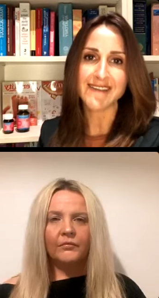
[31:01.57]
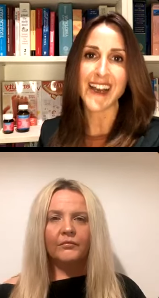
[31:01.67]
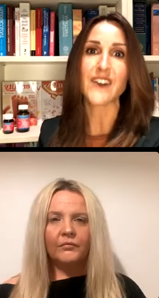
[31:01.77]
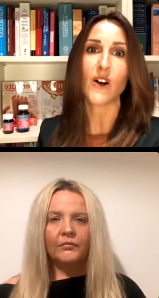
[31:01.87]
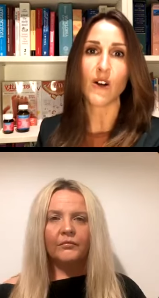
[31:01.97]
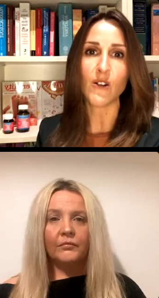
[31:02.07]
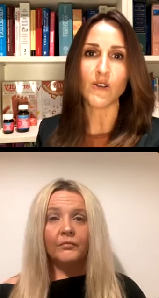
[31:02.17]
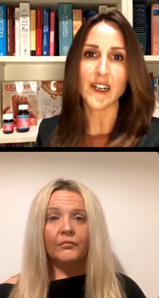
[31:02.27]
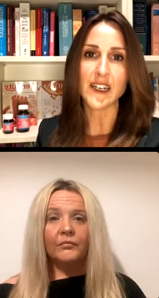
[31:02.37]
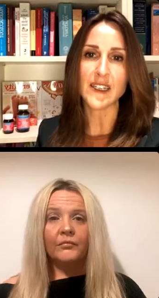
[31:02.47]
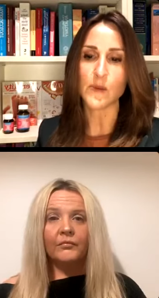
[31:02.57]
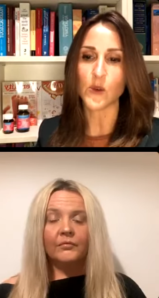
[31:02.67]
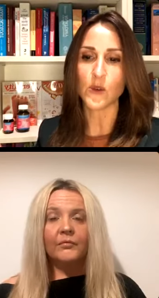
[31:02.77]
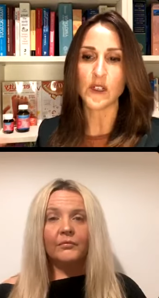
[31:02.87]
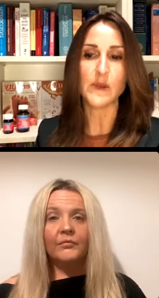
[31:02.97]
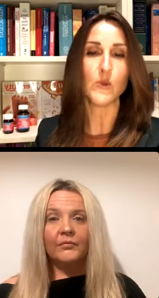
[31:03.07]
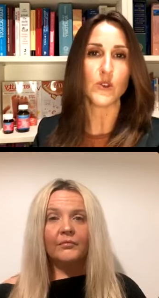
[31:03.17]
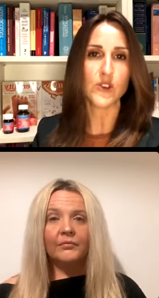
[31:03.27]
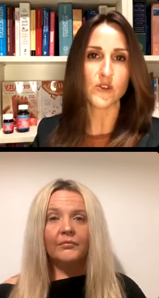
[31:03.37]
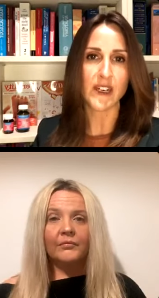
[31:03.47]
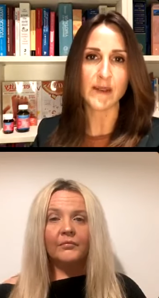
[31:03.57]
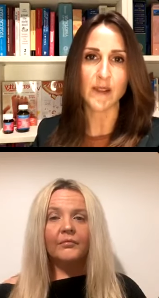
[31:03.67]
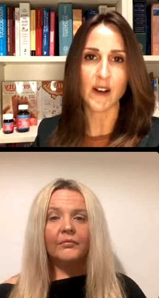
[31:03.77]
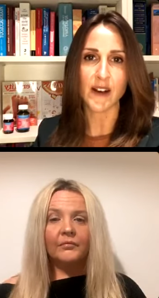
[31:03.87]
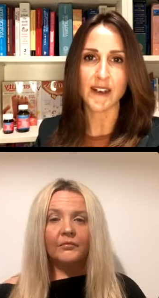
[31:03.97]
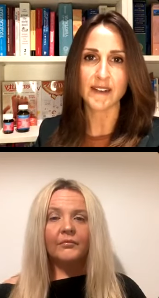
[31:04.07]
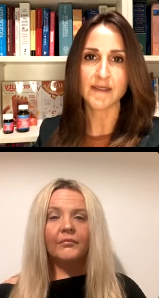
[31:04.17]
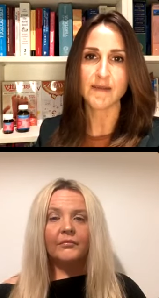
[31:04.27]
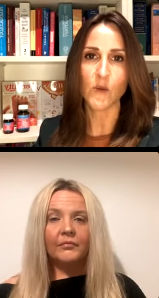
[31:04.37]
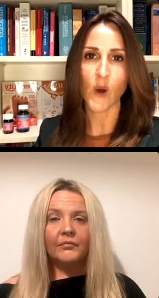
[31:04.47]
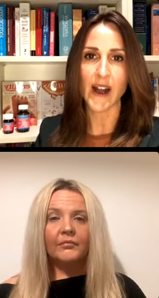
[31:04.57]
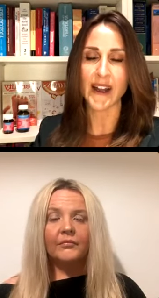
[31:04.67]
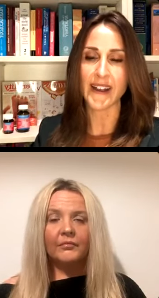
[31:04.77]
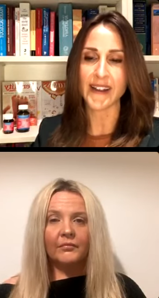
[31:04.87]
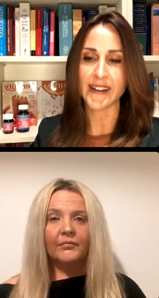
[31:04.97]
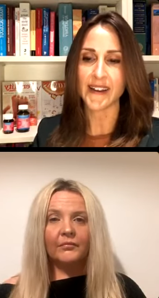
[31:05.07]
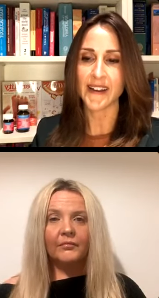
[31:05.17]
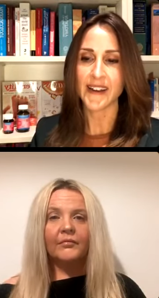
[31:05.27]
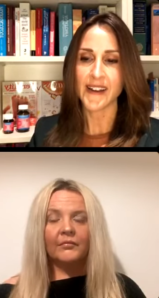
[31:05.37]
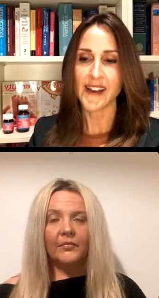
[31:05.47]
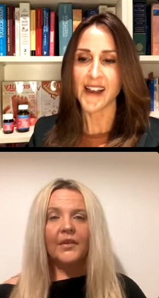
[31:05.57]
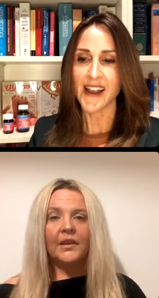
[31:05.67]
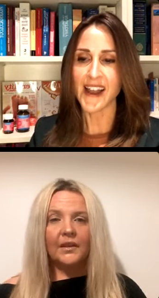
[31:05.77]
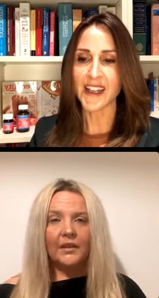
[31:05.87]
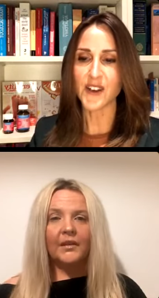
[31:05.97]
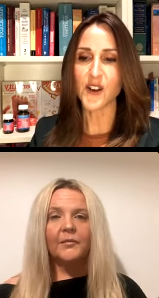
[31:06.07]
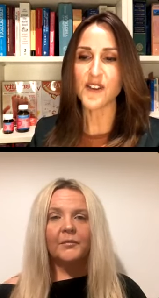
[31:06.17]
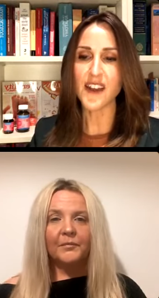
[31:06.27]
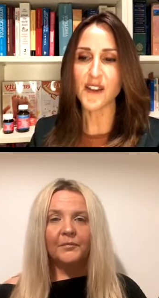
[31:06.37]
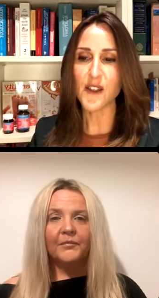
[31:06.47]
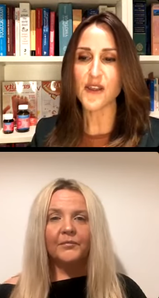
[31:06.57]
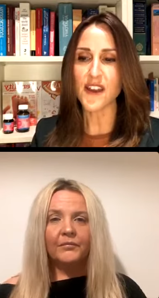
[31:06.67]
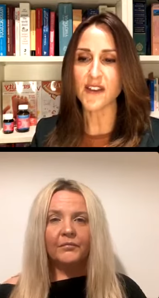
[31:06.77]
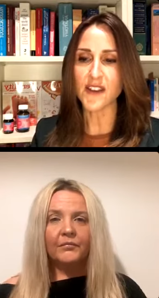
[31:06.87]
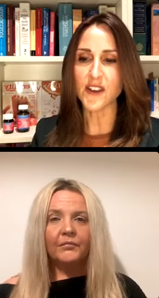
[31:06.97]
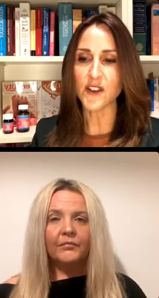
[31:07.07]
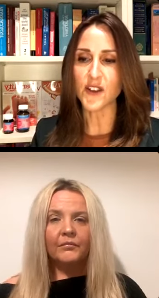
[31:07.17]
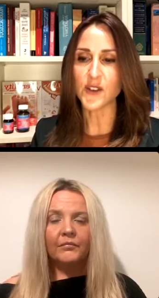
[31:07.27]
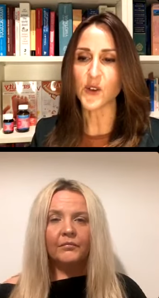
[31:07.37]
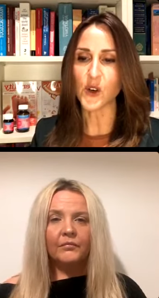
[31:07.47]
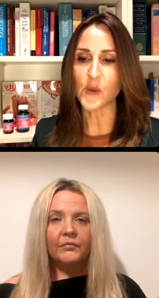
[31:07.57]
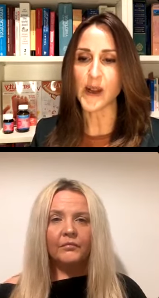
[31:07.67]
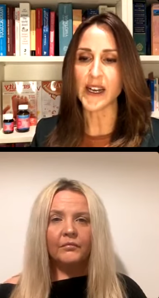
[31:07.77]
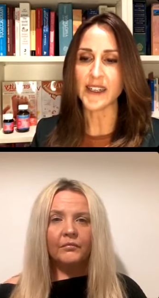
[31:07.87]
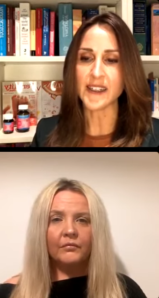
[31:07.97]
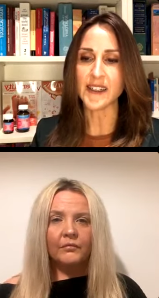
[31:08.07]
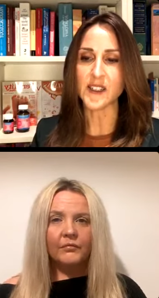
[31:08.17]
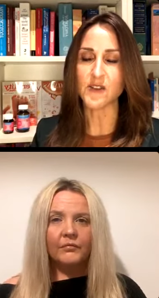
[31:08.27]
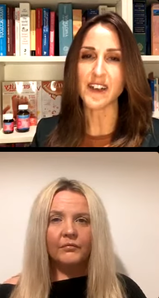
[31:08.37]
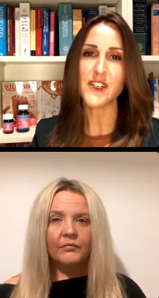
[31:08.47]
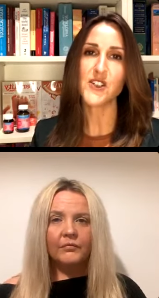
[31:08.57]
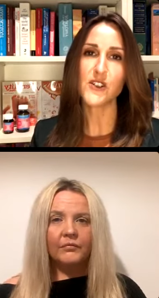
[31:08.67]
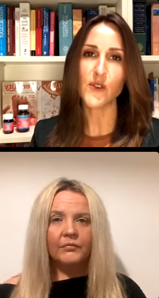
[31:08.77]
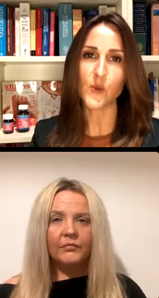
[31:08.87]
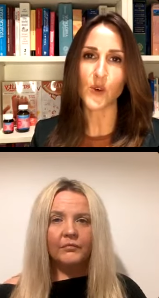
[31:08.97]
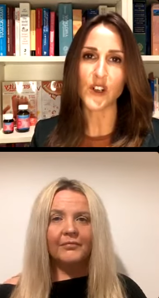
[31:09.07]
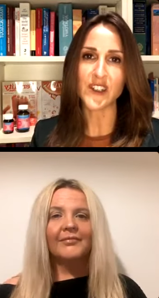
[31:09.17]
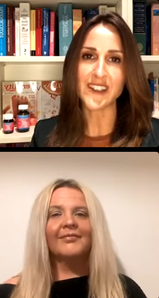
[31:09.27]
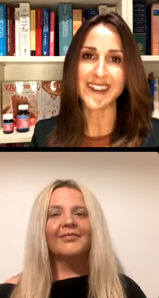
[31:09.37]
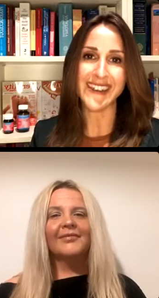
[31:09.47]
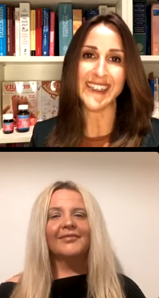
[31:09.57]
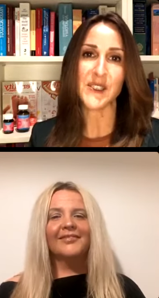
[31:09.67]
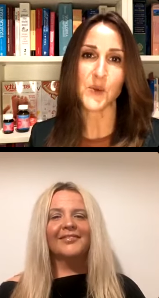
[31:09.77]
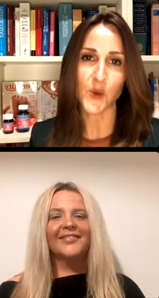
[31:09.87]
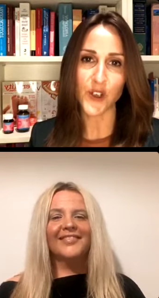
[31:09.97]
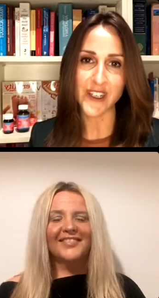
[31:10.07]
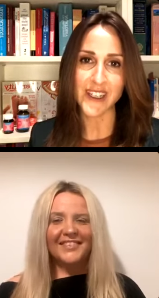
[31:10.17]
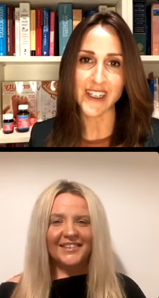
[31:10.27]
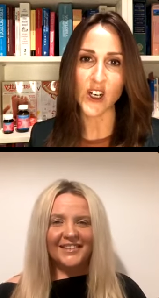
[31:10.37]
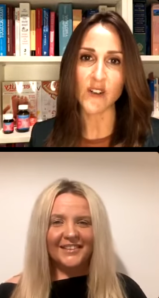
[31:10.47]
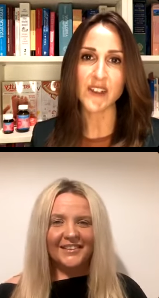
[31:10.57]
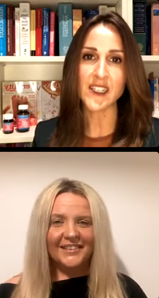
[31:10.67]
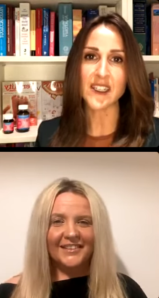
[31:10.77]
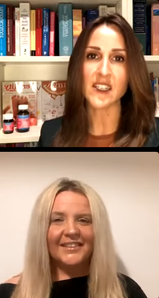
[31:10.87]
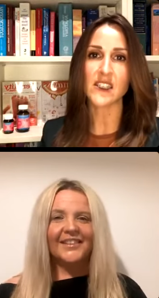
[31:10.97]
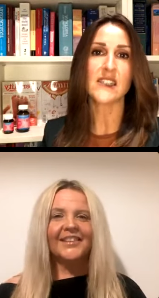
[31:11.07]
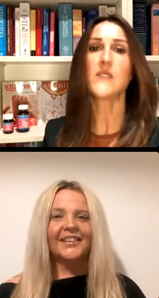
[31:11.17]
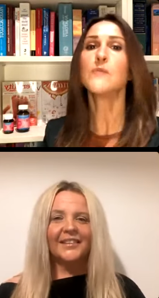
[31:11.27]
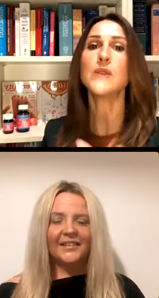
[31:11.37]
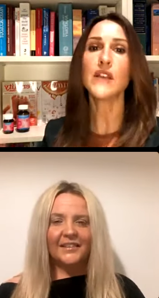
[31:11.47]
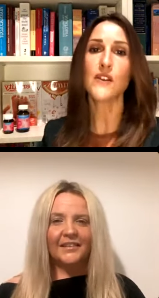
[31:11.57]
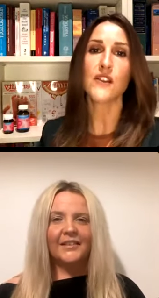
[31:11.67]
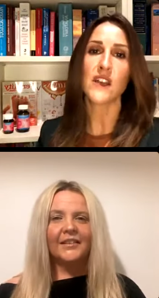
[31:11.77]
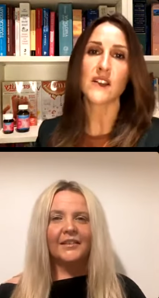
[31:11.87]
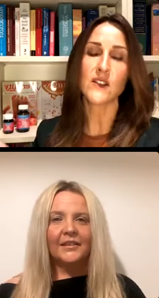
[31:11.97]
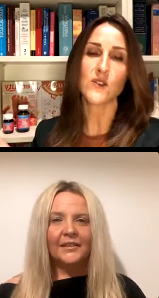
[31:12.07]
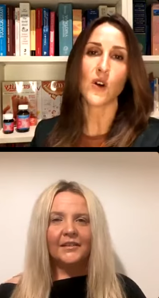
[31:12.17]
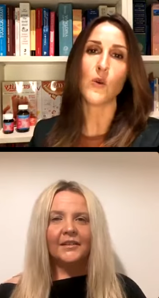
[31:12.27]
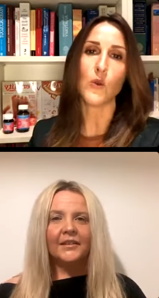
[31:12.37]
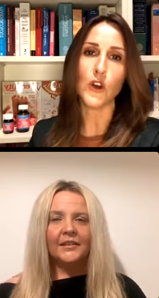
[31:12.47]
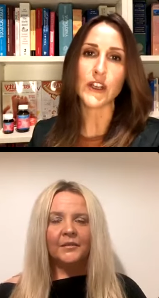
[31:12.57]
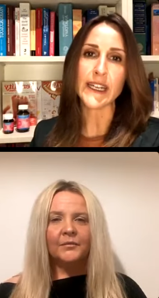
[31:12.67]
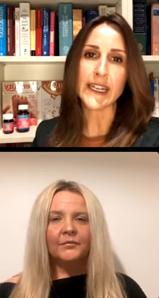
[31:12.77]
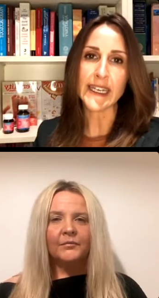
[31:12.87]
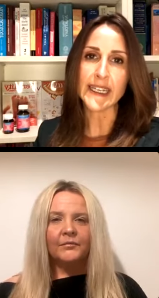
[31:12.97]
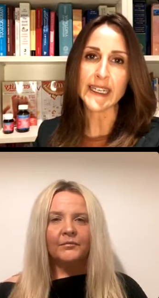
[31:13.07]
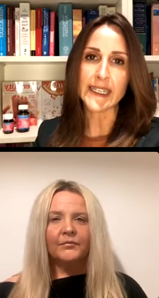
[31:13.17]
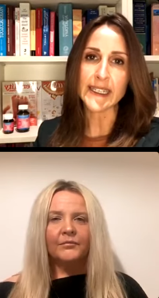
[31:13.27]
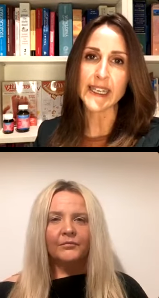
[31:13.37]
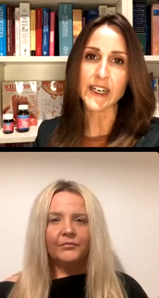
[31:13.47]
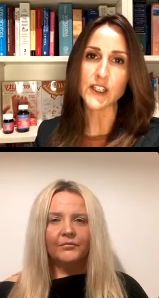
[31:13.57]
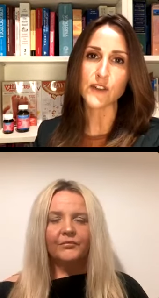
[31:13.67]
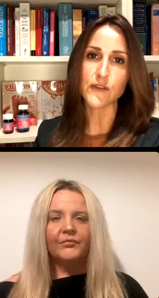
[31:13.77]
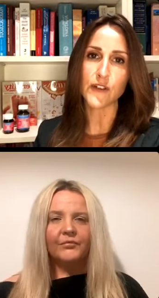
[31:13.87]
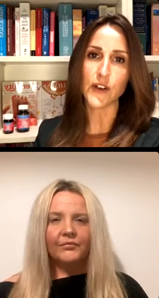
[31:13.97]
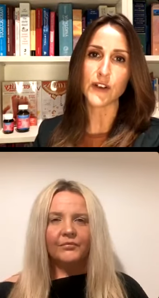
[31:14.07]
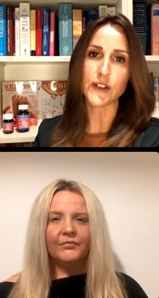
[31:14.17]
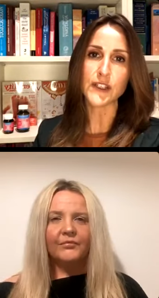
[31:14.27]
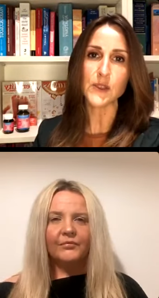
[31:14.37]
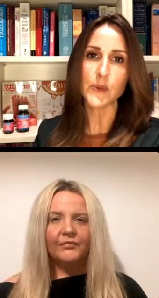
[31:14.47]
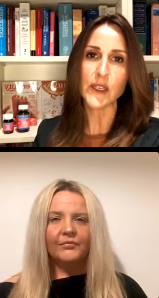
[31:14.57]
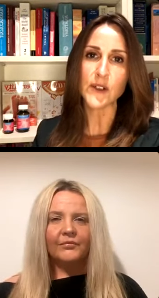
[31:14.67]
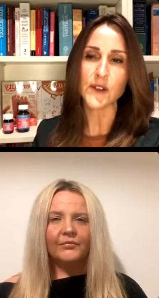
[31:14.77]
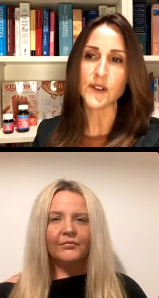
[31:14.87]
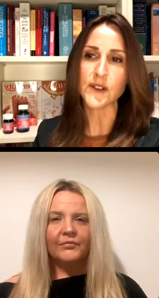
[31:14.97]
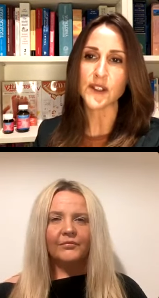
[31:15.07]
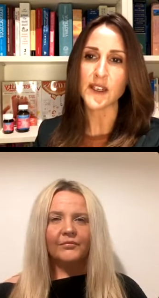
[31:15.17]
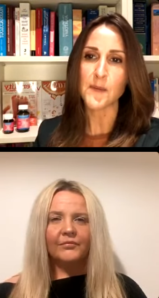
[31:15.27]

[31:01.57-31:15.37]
Speaker 1: that goal, I guess, more in a more streamlined way. And I know the other thing that you talk about is gratitude for what is working. Obviously, there's a big thing that's not working, and it is such a focus because